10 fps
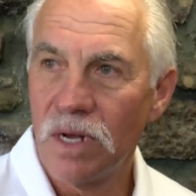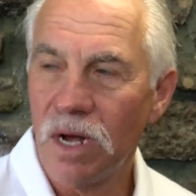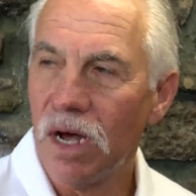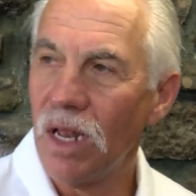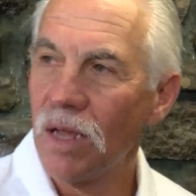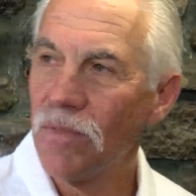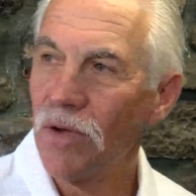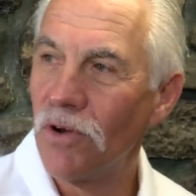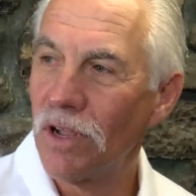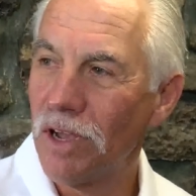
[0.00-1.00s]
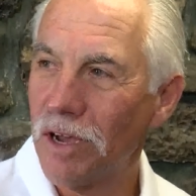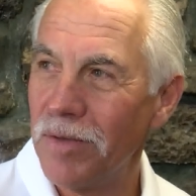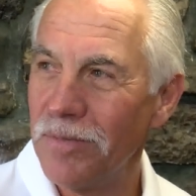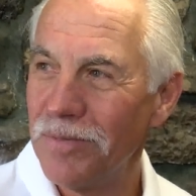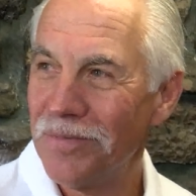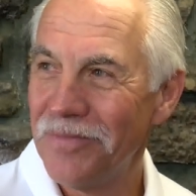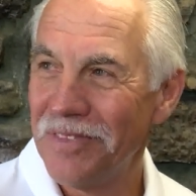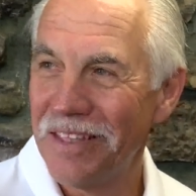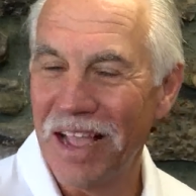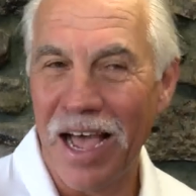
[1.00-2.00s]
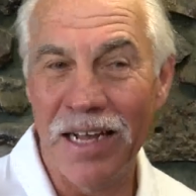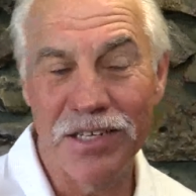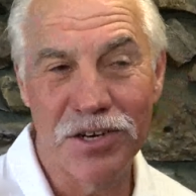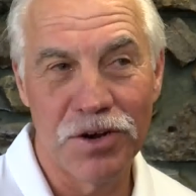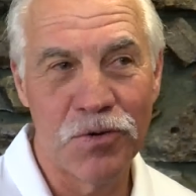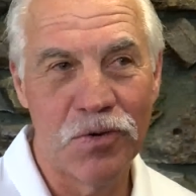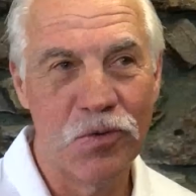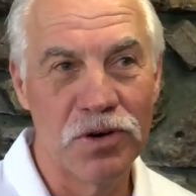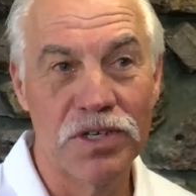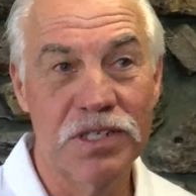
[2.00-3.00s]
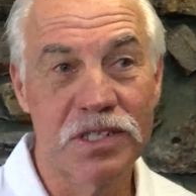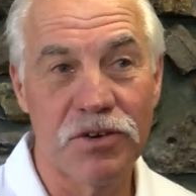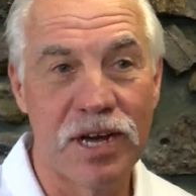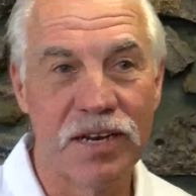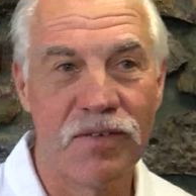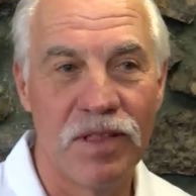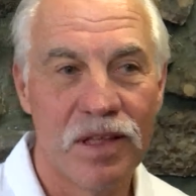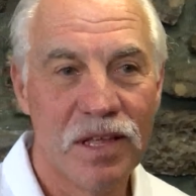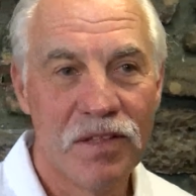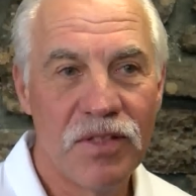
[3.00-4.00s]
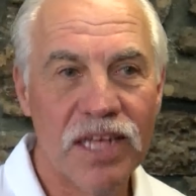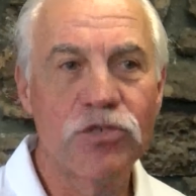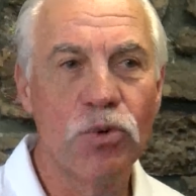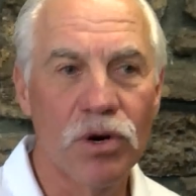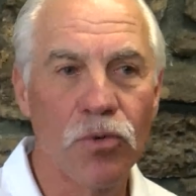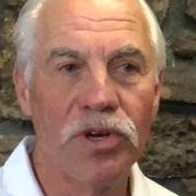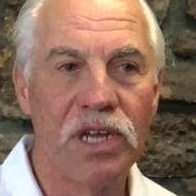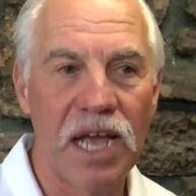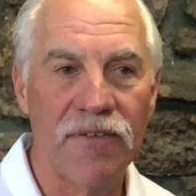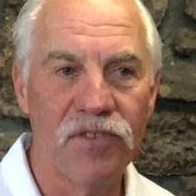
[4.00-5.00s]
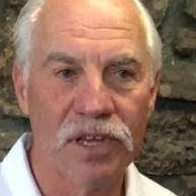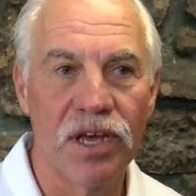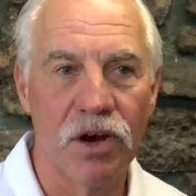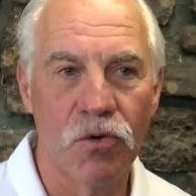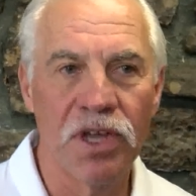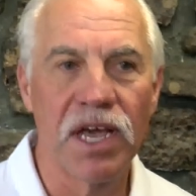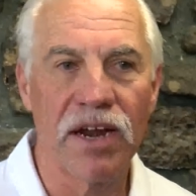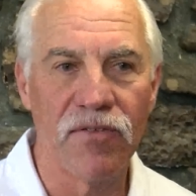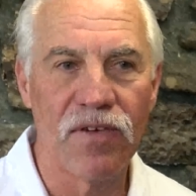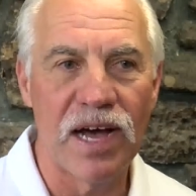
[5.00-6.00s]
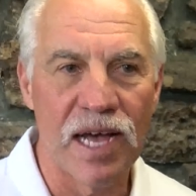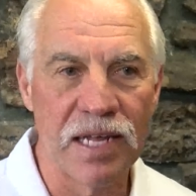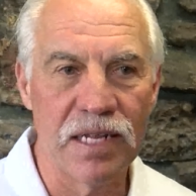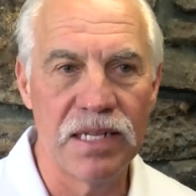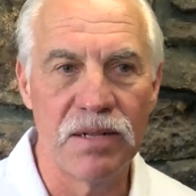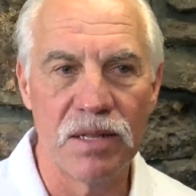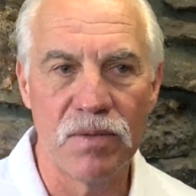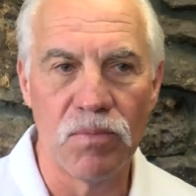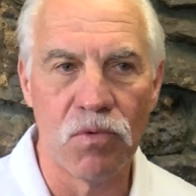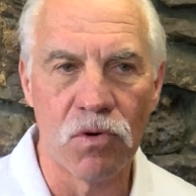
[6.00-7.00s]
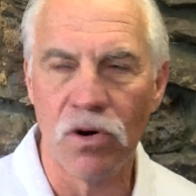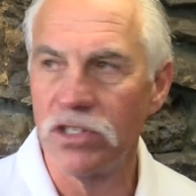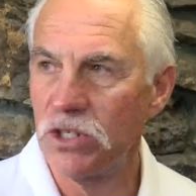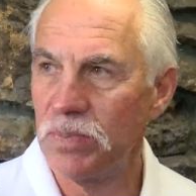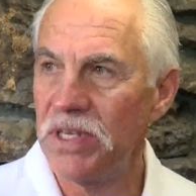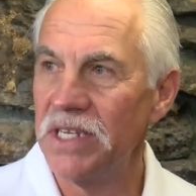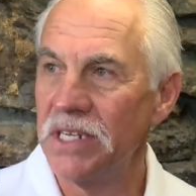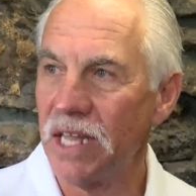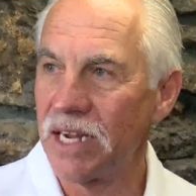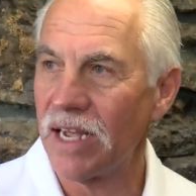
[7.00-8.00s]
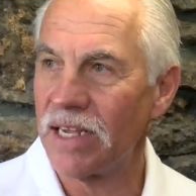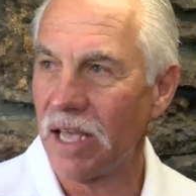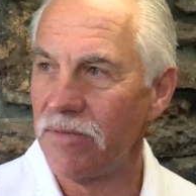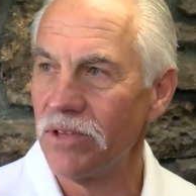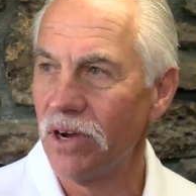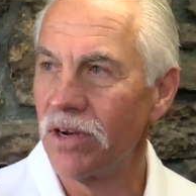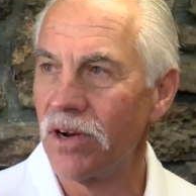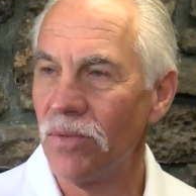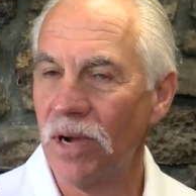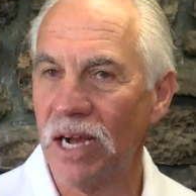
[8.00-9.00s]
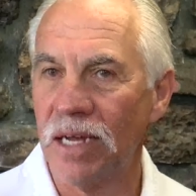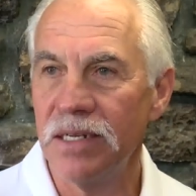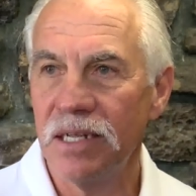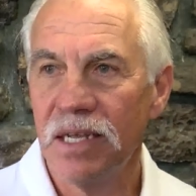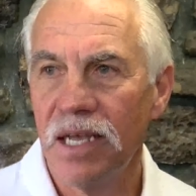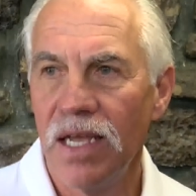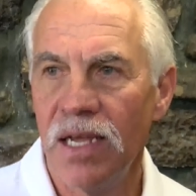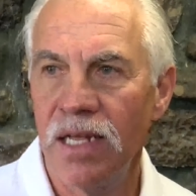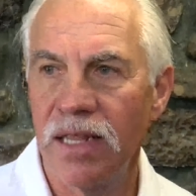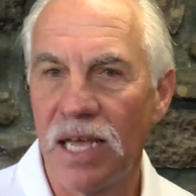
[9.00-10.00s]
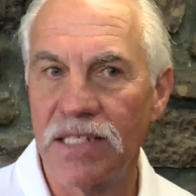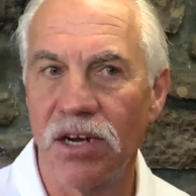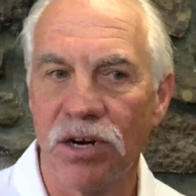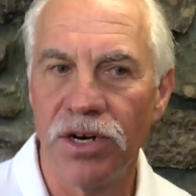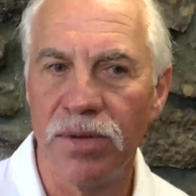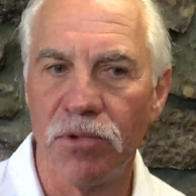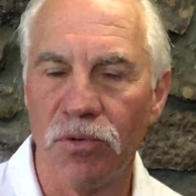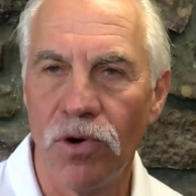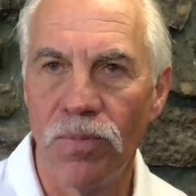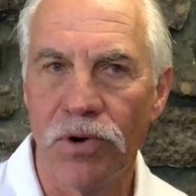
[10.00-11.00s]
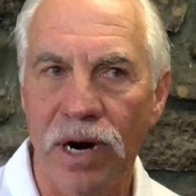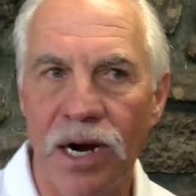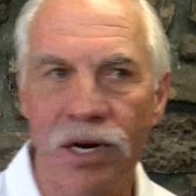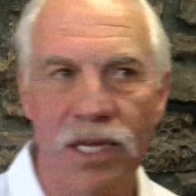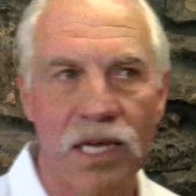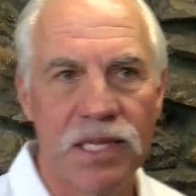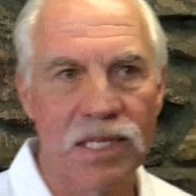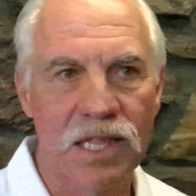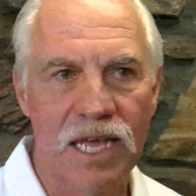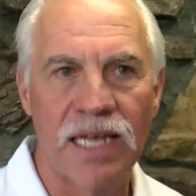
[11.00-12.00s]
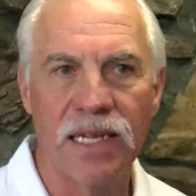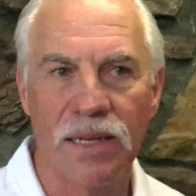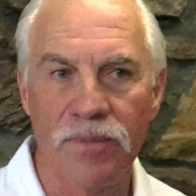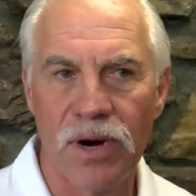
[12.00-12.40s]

All of them that want to come. We're just trying to that's where we have to go. We got to find more speed like I kept talking about, and that's our number one priority. I think that and